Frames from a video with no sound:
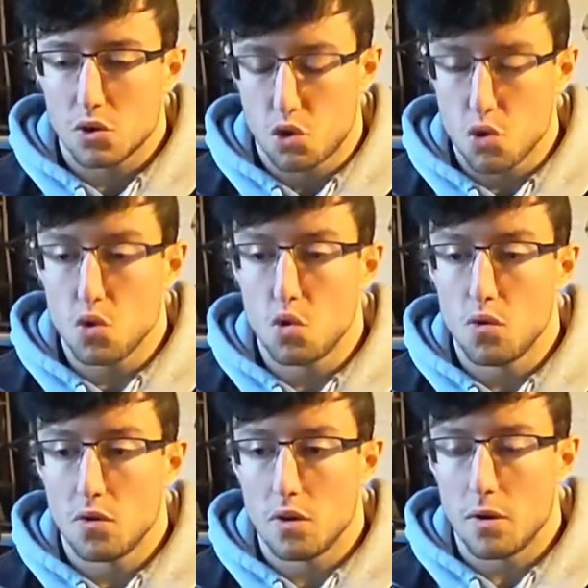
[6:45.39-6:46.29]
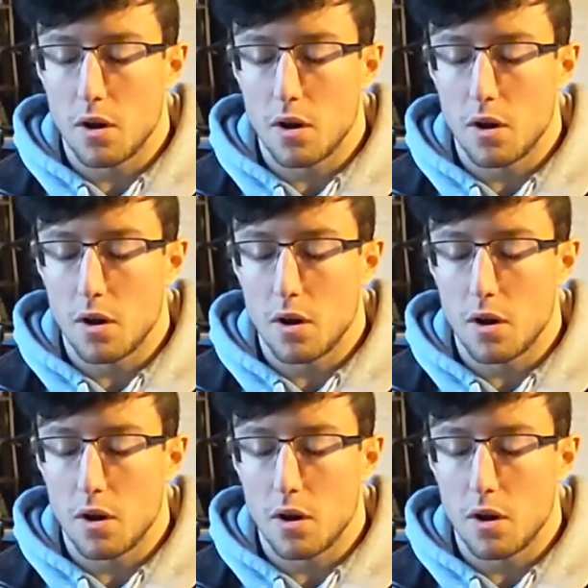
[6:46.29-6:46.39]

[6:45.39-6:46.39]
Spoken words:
to